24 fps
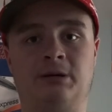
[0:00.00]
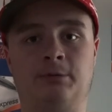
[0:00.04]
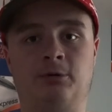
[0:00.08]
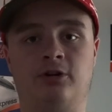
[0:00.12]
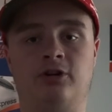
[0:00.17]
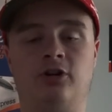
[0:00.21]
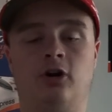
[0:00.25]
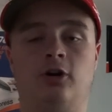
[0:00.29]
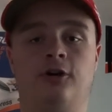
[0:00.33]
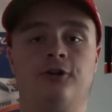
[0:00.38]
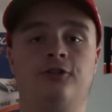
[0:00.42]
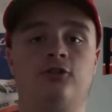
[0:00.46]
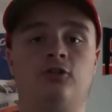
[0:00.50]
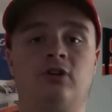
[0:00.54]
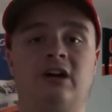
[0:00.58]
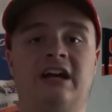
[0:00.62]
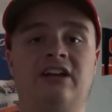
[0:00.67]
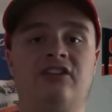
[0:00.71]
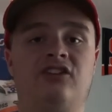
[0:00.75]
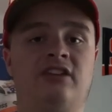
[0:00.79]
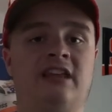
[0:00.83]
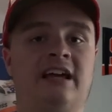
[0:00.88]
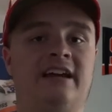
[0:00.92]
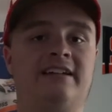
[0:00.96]
able to call a
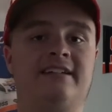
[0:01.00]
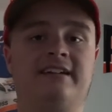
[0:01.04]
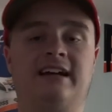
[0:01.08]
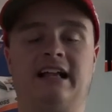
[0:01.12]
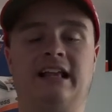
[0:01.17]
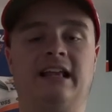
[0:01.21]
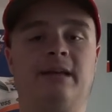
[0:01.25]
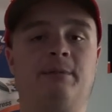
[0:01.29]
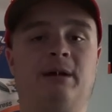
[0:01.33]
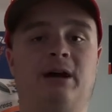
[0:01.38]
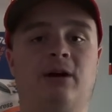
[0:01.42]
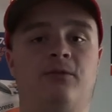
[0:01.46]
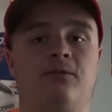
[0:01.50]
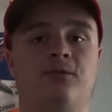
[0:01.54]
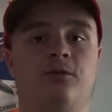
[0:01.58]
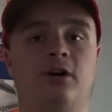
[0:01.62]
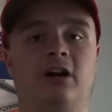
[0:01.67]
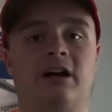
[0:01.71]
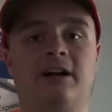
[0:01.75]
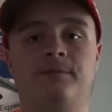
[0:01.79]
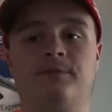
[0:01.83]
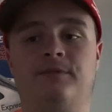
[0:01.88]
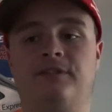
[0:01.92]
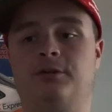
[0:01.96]
strategy that got him out
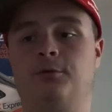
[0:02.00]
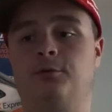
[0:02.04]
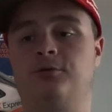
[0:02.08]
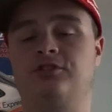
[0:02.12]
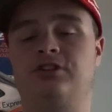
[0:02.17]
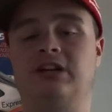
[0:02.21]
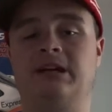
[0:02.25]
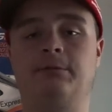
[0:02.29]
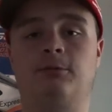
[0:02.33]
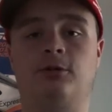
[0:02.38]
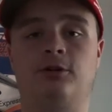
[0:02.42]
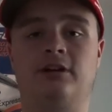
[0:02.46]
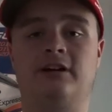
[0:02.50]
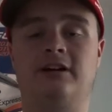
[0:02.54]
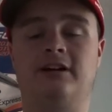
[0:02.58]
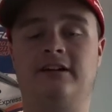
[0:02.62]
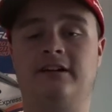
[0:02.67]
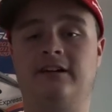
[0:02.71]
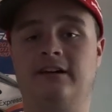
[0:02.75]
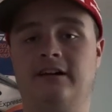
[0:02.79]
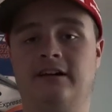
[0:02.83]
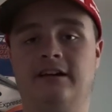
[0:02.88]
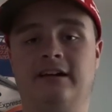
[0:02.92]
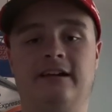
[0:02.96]
front, and he was able to
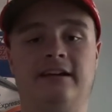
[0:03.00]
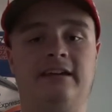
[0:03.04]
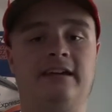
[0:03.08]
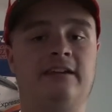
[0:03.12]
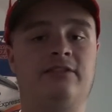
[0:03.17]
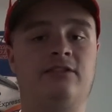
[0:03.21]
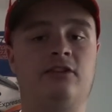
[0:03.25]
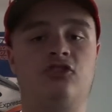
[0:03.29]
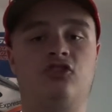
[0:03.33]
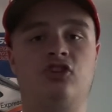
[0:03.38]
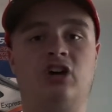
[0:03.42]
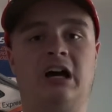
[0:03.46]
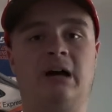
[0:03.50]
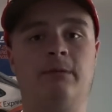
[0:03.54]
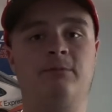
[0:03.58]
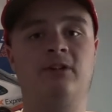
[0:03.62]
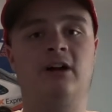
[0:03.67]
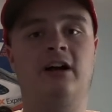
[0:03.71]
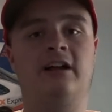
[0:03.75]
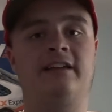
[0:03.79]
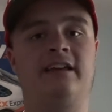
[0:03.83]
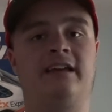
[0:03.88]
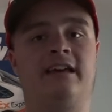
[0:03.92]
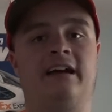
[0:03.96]
get the job
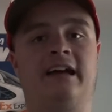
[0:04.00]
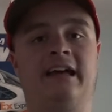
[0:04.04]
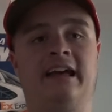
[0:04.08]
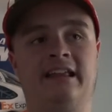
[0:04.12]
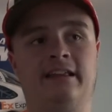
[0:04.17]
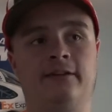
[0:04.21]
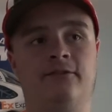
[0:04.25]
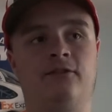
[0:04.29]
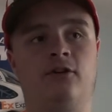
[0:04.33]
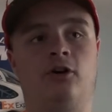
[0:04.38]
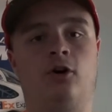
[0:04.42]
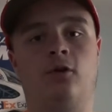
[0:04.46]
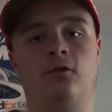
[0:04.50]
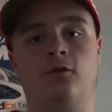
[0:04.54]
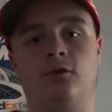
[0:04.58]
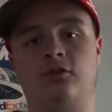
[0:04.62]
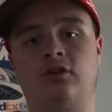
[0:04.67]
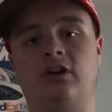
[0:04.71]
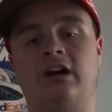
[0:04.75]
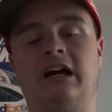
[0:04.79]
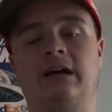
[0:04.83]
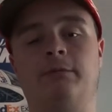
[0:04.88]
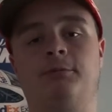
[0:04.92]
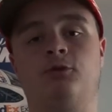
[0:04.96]
done ahead of
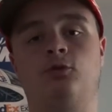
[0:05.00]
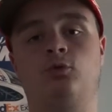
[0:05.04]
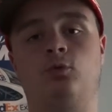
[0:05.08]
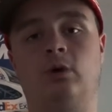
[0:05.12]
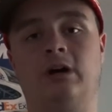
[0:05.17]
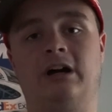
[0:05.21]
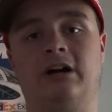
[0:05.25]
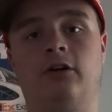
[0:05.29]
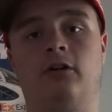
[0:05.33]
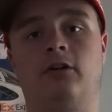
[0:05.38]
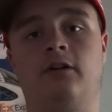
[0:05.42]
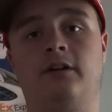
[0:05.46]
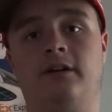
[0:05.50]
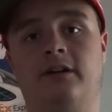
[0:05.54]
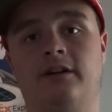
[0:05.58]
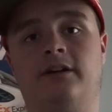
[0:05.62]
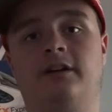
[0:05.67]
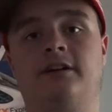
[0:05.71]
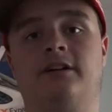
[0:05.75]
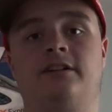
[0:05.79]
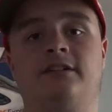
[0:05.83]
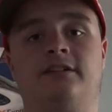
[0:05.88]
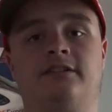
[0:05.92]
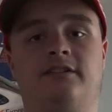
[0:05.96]
overtime as well
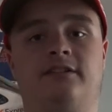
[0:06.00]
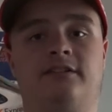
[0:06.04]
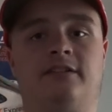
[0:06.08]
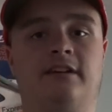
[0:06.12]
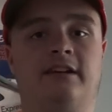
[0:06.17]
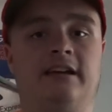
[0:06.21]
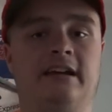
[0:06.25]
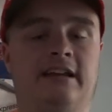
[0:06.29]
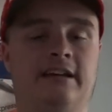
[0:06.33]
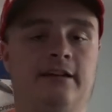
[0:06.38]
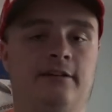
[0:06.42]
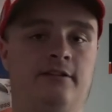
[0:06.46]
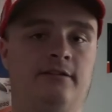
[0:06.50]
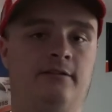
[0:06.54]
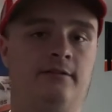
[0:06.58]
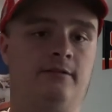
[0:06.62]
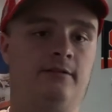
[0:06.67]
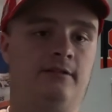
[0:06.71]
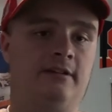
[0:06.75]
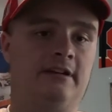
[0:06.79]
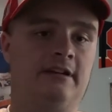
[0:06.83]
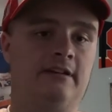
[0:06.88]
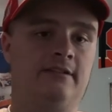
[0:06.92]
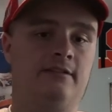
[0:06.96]
to get
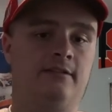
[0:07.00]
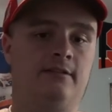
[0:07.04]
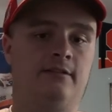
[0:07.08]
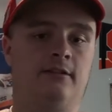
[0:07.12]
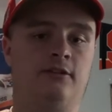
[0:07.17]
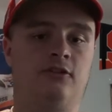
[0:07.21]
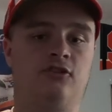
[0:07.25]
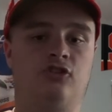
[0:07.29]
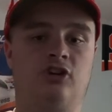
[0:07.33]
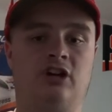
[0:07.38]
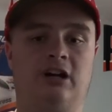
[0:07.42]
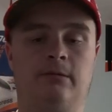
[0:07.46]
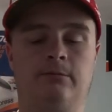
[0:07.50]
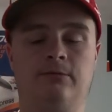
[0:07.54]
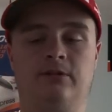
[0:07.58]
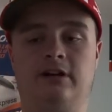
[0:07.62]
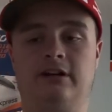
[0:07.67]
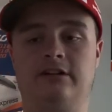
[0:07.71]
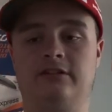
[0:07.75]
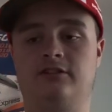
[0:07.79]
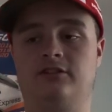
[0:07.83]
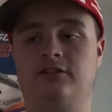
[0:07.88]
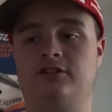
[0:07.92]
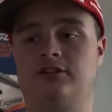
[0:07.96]
the job
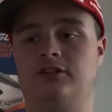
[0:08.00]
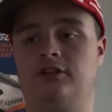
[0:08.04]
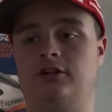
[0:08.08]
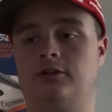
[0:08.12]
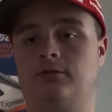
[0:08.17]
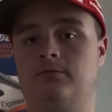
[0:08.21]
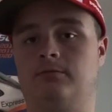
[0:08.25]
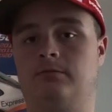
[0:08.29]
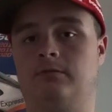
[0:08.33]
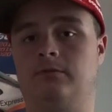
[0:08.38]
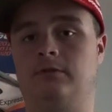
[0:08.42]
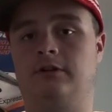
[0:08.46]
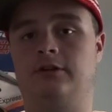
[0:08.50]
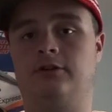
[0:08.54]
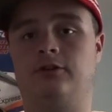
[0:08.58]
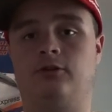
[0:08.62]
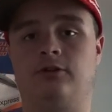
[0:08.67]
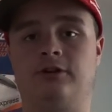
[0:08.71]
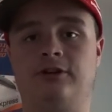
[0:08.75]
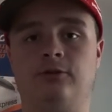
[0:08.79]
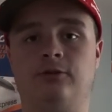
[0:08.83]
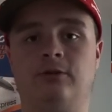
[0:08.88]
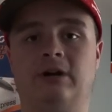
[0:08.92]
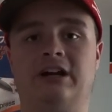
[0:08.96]
done. So,
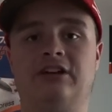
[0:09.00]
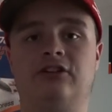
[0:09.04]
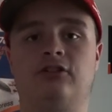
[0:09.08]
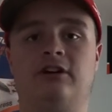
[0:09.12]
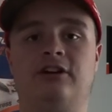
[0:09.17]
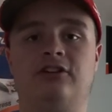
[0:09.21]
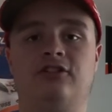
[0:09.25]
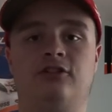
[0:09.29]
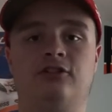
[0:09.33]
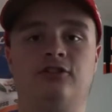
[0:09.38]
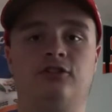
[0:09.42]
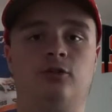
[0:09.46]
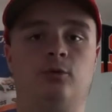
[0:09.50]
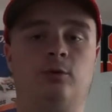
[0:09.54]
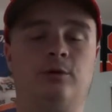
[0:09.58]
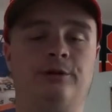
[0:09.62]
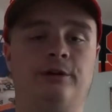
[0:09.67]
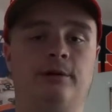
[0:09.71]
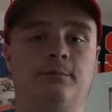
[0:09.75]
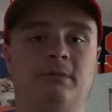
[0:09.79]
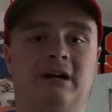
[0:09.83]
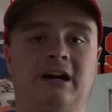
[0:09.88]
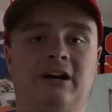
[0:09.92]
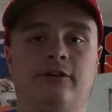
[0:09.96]
congratulations to
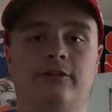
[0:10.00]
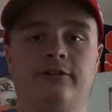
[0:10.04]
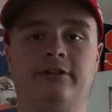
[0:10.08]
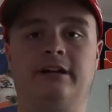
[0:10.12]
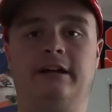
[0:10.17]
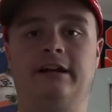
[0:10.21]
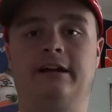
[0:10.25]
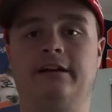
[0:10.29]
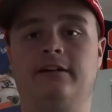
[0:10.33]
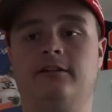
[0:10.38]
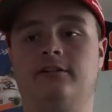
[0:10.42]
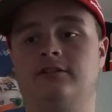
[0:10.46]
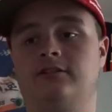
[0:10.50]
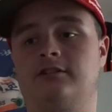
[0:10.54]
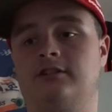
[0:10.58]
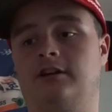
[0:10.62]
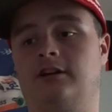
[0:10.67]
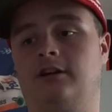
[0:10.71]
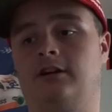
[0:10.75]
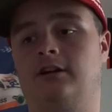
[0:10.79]
William Byron, guys.